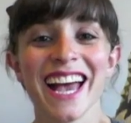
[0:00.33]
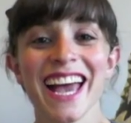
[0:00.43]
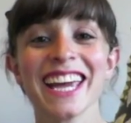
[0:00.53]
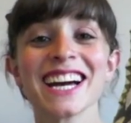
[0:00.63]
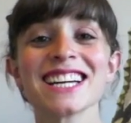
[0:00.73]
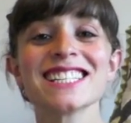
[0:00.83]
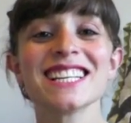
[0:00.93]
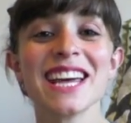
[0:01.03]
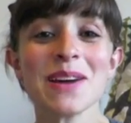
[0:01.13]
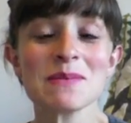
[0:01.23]
Hey guys,
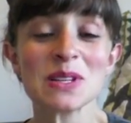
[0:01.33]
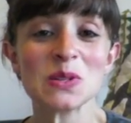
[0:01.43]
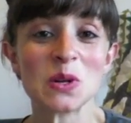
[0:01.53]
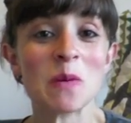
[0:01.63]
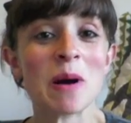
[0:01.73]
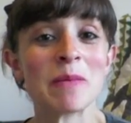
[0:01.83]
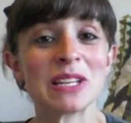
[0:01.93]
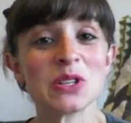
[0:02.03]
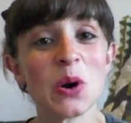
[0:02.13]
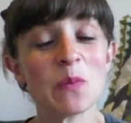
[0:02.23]
today I'm going to talk about my
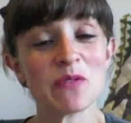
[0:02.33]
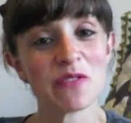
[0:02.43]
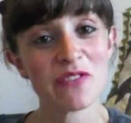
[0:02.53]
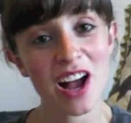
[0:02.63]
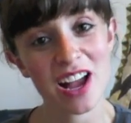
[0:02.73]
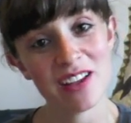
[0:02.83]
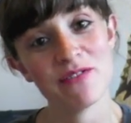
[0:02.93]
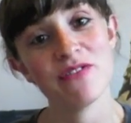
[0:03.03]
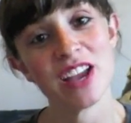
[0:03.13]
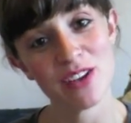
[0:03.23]
top 5
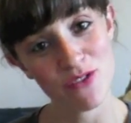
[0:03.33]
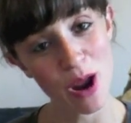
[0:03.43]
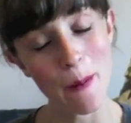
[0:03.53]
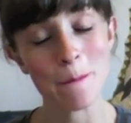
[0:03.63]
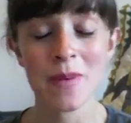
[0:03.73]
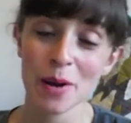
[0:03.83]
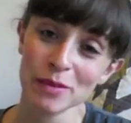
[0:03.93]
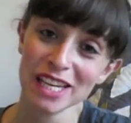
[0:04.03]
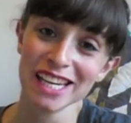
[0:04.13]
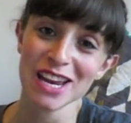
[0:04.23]
favourite
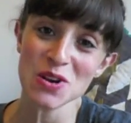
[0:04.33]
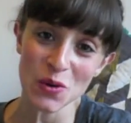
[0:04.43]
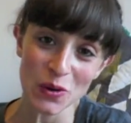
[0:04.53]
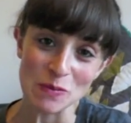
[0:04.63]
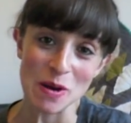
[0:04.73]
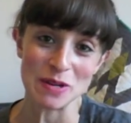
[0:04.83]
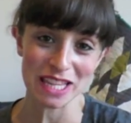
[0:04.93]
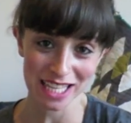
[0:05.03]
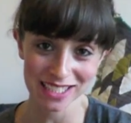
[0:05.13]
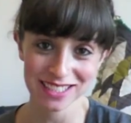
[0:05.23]
mummy, non-mummy
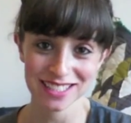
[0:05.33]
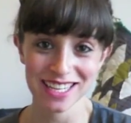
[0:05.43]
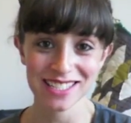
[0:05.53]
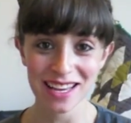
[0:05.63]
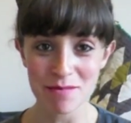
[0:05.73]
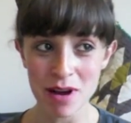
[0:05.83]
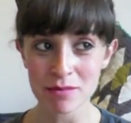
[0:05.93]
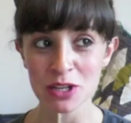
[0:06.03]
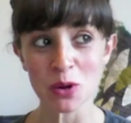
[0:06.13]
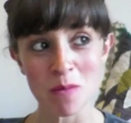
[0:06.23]
things. I say
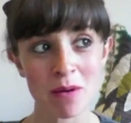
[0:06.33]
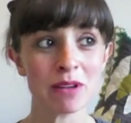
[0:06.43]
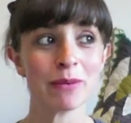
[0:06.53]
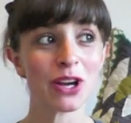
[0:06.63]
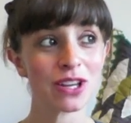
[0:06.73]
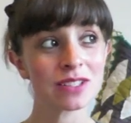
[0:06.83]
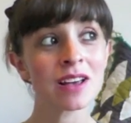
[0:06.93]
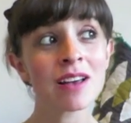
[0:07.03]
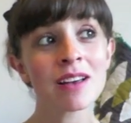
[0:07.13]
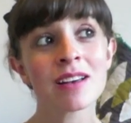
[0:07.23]
mummy, non-mummy because
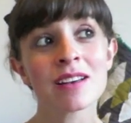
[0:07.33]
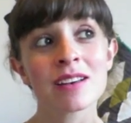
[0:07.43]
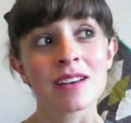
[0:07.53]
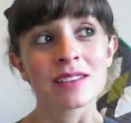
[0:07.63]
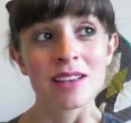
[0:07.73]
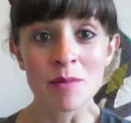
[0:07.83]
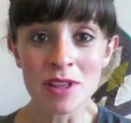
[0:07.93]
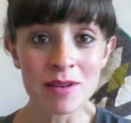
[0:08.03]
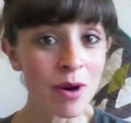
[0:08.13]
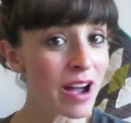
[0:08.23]
some
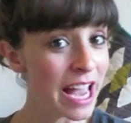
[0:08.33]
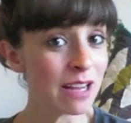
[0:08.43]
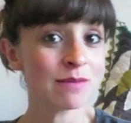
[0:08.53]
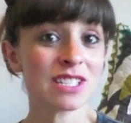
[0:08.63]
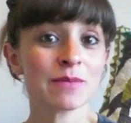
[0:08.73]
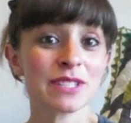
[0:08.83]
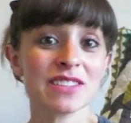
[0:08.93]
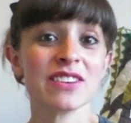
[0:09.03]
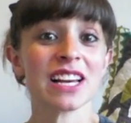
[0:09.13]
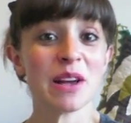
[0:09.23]
of them are aimed
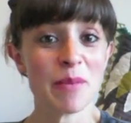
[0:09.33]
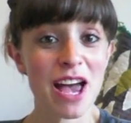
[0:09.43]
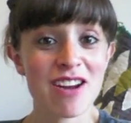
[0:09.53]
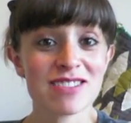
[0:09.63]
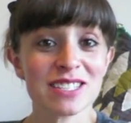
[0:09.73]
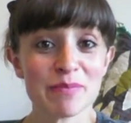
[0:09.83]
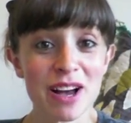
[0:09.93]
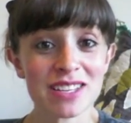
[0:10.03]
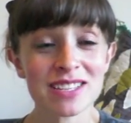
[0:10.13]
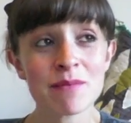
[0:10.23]
specifically at parents,
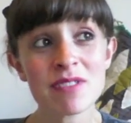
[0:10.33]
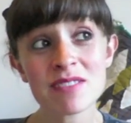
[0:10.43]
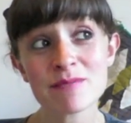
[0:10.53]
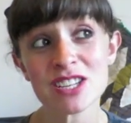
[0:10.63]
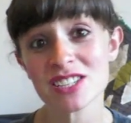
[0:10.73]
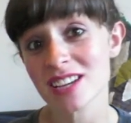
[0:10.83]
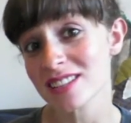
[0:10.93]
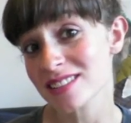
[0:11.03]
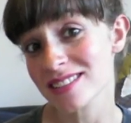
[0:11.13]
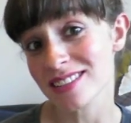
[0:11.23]
but some of them are
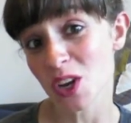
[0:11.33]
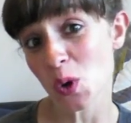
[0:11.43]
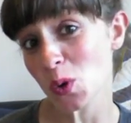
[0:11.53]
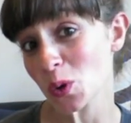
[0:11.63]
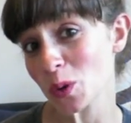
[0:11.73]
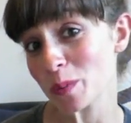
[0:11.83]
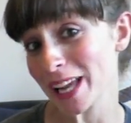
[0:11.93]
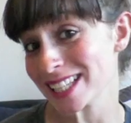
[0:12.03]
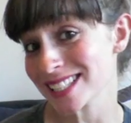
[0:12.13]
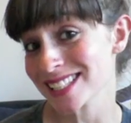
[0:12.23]
just cool
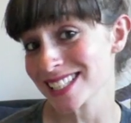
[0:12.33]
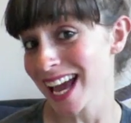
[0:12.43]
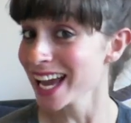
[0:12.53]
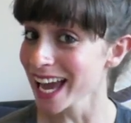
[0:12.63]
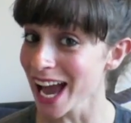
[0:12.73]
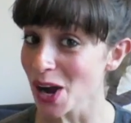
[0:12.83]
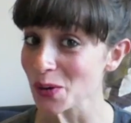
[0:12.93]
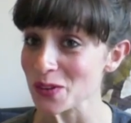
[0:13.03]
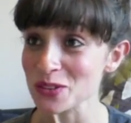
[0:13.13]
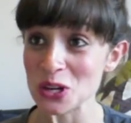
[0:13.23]
places to hang
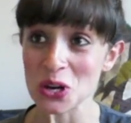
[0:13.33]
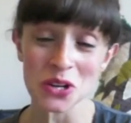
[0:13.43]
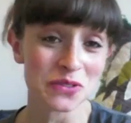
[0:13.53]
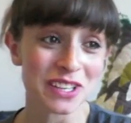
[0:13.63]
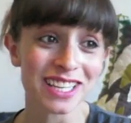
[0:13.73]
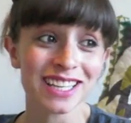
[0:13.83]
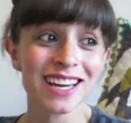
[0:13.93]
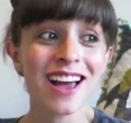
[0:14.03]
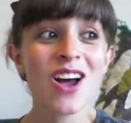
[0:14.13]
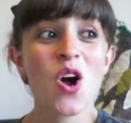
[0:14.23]
out with good
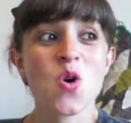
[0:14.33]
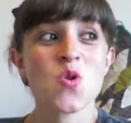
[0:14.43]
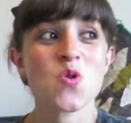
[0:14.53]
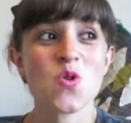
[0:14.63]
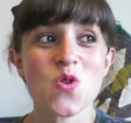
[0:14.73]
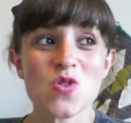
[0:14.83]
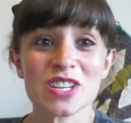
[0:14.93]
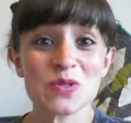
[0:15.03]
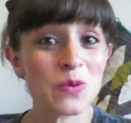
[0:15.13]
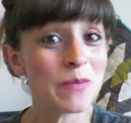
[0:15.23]
coffee or
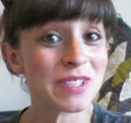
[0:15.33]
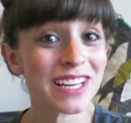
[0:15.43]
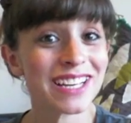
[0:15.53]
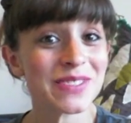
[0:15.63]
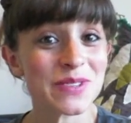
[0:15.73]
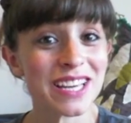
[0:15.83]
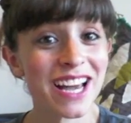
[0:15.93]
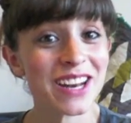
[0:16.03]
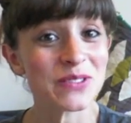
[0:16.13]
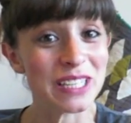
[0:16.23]
good websites with
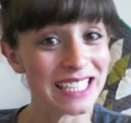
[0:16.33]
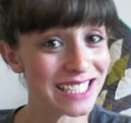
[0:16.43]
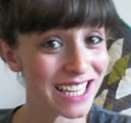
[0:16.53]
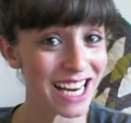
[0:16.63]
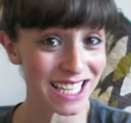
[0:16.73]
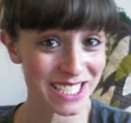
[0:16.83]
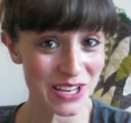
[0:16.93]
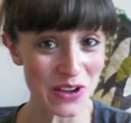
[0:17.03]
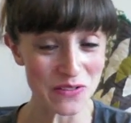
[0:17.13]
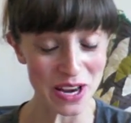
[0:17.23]
kind of really stylish stuff.